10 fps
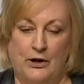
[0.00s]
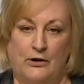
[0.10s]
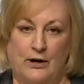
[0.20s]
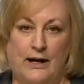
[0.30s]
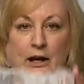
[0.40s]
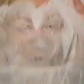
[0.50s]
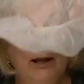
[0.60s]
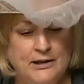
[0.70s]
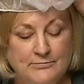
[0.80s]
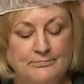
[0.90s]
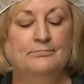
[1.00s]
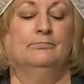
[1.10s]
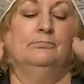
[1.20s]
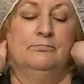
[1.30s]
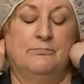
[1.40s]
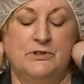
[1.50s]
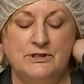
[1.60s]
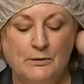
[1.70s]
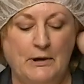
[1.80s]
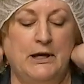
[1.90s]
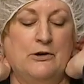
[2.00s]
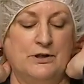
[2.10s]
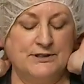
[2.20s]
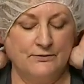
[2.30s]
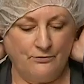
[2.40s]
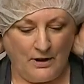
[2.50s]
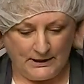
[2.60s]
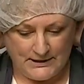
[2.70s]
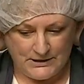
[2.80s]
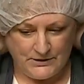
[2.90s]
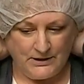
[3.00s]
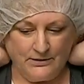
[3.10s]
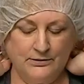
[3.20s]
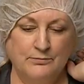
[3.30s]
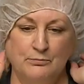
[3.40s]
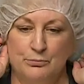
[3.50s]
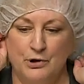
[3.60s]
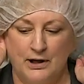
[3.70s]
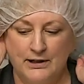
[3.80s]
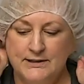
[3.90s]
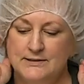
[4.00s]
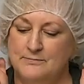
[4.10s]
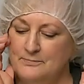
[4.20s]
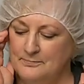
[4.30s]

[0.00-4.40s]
wear a hairnet so my hair doesn't fall into the product,